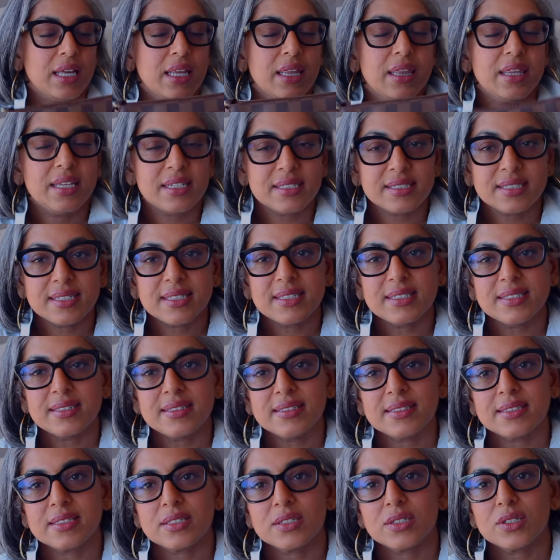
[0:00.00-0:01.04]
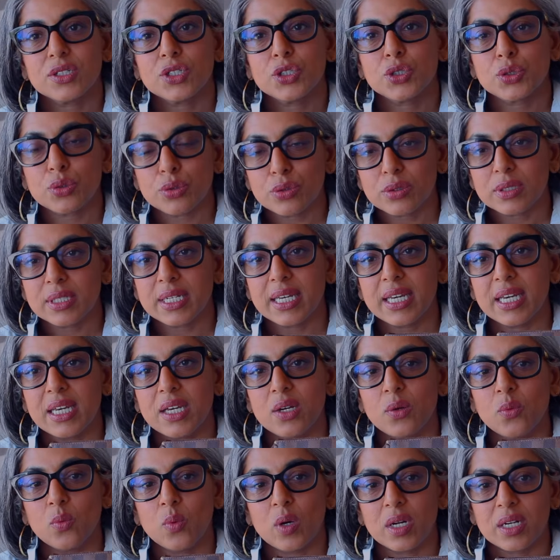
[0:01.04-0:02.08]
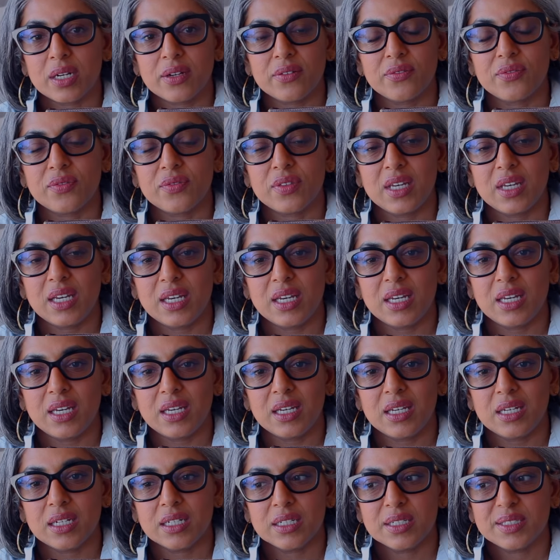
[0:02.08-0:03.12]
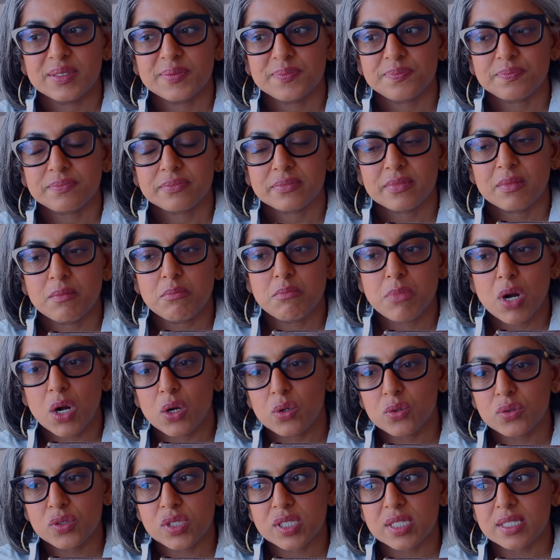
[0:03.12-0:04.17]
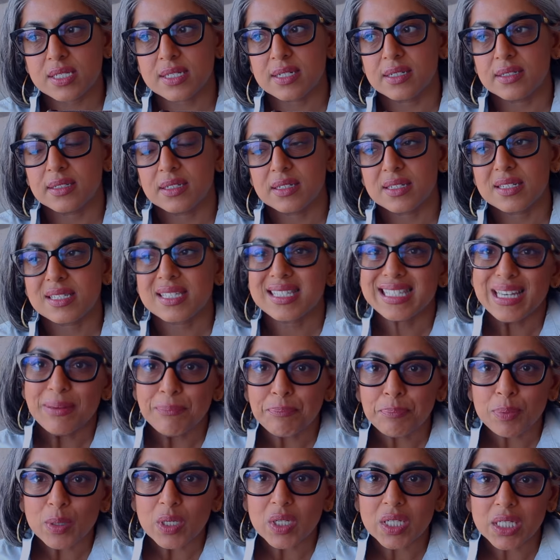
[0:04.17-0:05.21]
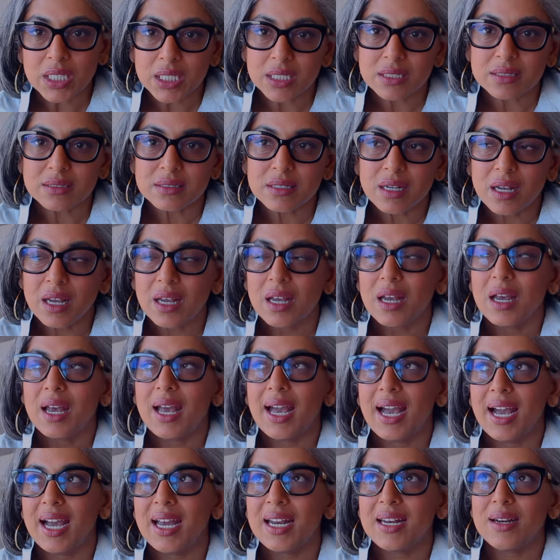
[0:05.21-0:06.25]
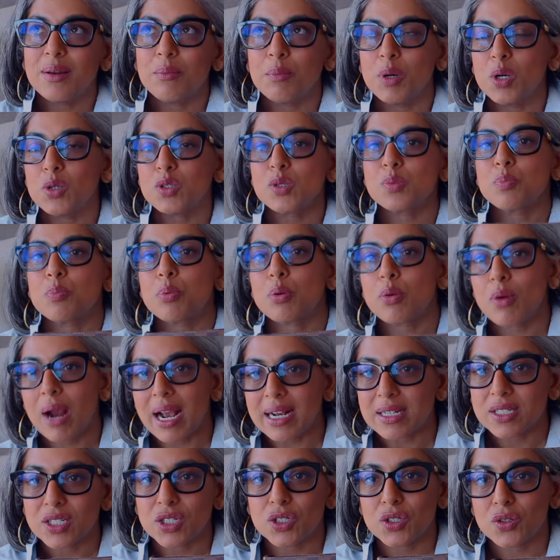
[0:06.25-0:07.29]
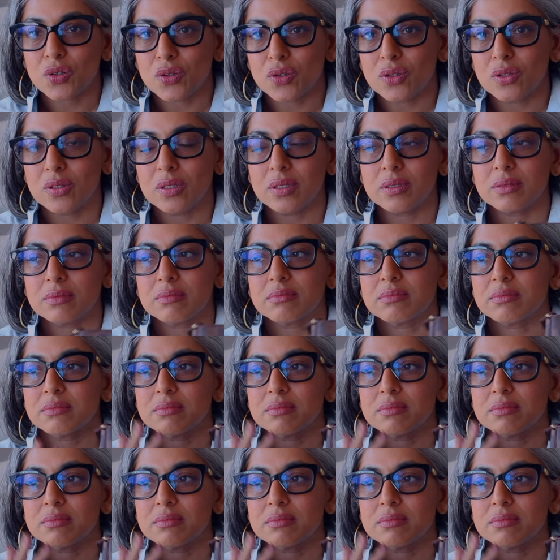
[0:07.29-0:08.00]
This is truly one of the most simple and most practical